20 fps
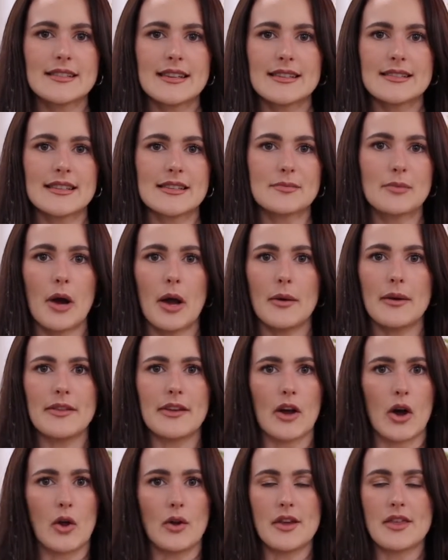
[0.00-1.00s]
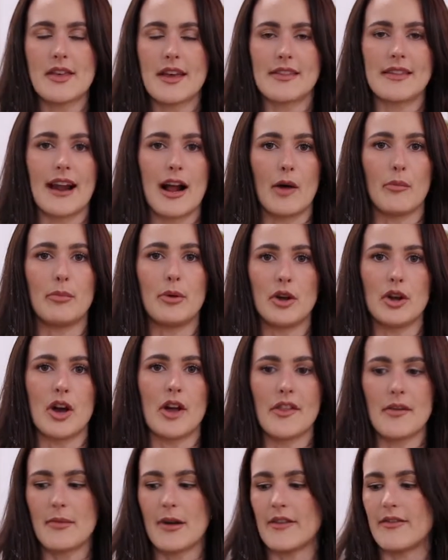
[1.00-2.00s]
because it's probably the only thing that I'll put
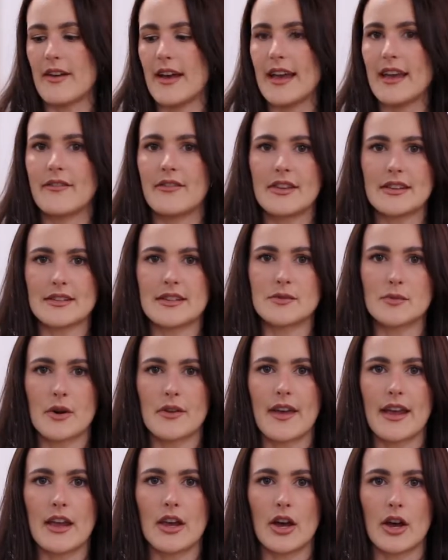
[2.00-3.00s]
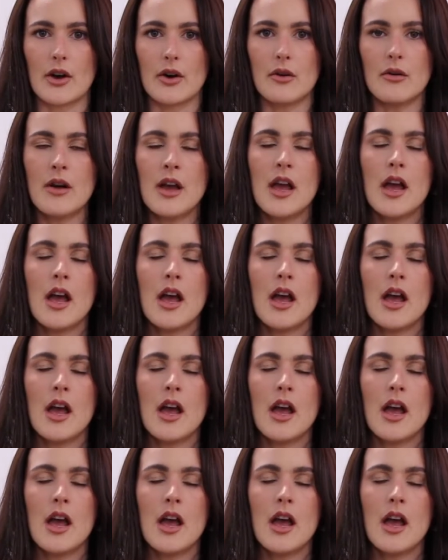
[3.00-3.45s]
on the buffet if this is where they go,